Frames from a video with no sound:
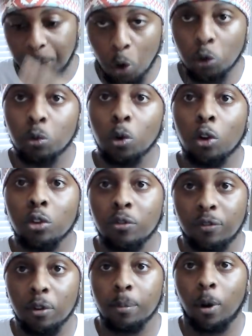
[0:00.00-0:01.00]
Both were on the
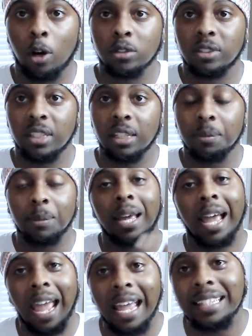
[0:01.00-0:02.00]
football team,
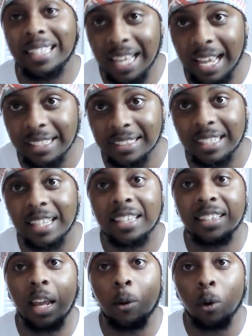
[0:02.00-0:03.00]
and yes,
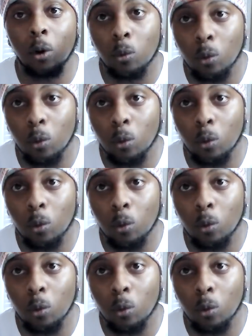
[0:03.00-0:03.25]
they were